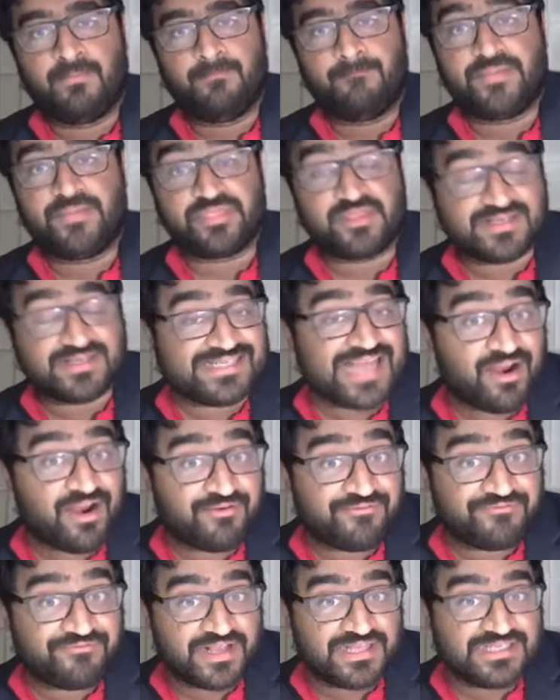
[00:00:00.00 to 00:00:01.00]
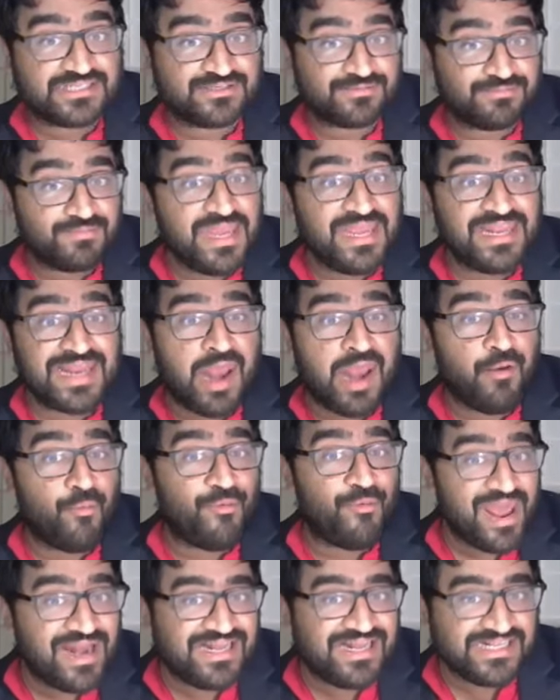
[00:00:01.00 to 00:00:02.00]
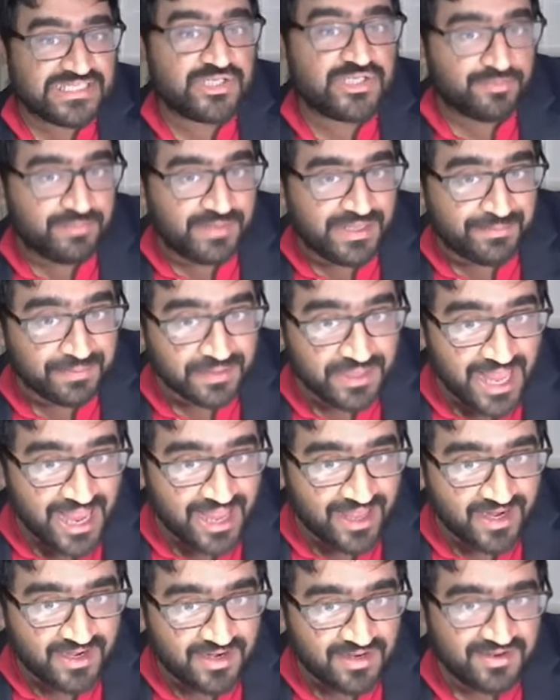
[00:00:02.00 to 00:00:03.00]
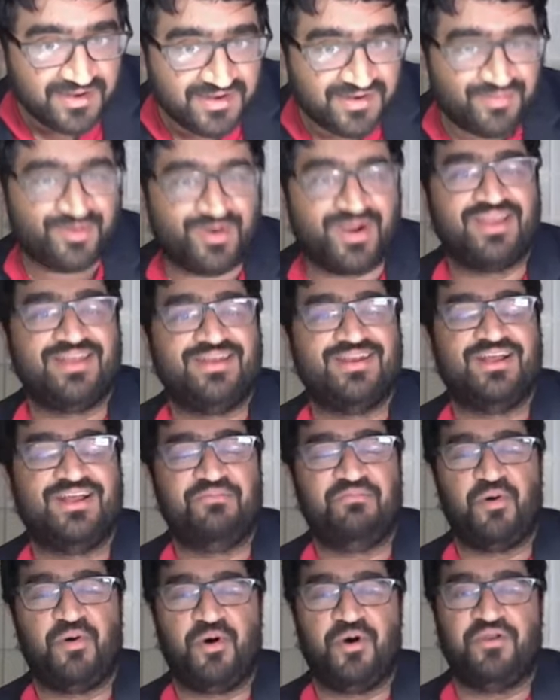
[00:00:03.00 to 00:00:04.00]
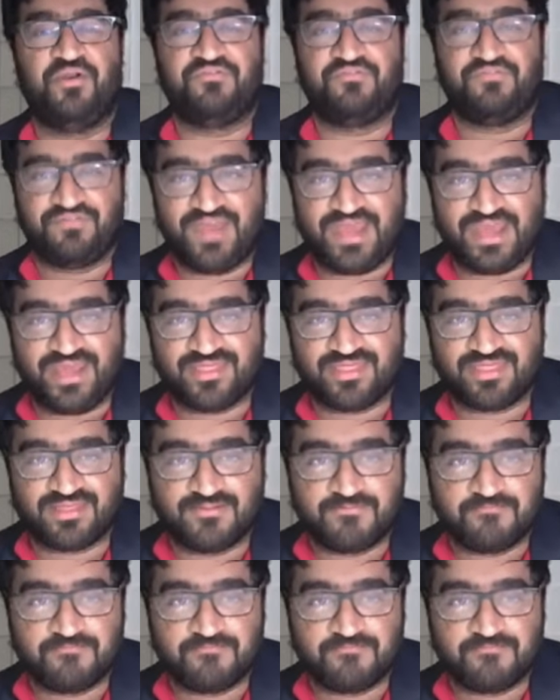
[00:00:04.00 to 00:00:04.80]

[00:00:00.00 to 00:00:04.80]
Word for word: But the sacrifice is made and ready to be pled, right, upon faith.